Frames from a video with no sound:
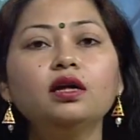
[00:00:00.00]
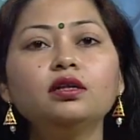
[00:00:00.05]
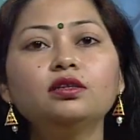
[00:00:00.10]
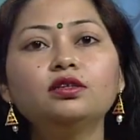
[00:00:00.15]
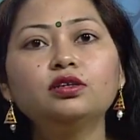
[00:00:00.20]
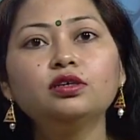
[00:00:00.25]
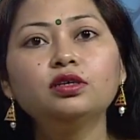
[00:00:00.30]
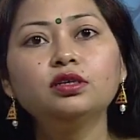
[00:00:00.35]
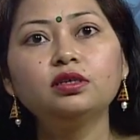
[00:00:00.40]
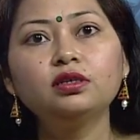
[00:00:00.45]

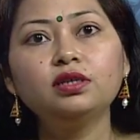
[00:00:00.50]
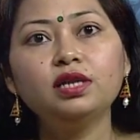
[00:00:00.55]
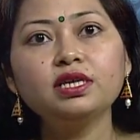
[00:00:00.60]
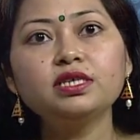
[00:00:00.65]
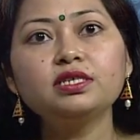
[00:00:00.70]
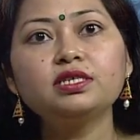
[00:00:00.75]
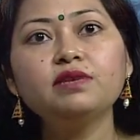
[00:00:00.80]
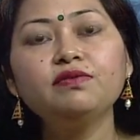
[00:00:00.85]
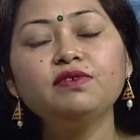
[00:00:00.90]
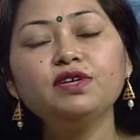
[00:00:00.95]
The
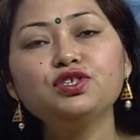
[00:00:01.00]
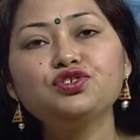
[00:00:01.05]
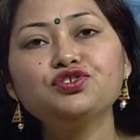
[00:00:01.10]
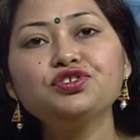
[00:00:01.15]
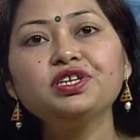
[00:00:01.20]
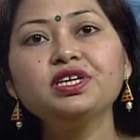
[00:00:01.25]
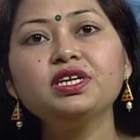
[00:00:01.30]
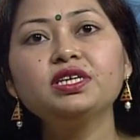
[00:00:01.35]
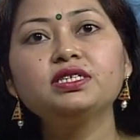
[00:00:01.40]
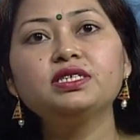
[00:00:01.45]
next
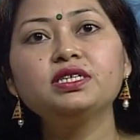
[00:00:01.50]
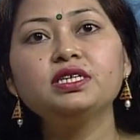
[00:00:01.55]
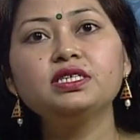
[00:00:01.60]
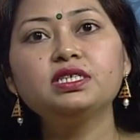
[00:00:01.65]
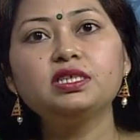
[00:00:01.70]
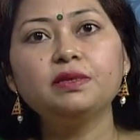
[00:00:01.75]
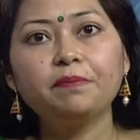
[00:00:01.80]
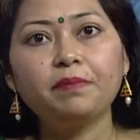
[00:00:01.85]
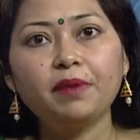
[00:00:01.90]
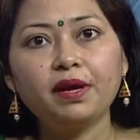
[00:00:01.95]
division is the
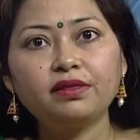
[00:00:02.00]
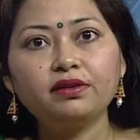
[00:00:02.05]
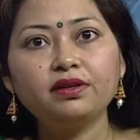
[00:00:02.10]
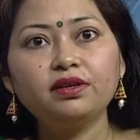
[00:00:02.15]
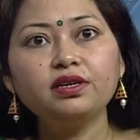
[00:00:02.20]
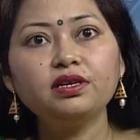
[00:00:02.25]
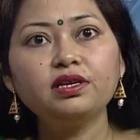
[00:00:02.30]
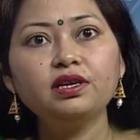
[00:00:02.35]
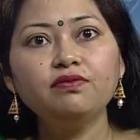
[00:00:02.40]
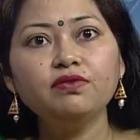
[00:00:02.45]

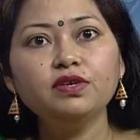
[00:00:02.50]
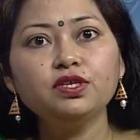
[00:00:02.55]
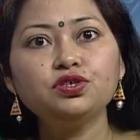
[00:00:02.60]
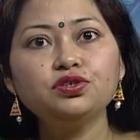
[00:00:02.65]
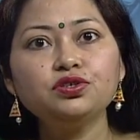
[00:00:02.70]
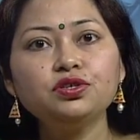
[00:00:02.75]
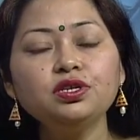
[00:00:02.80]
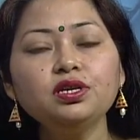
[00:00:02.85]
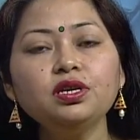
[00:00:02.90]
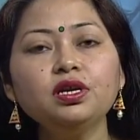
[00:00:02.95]
sympathetic
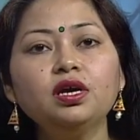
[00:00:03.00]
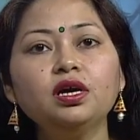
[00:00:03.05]
division.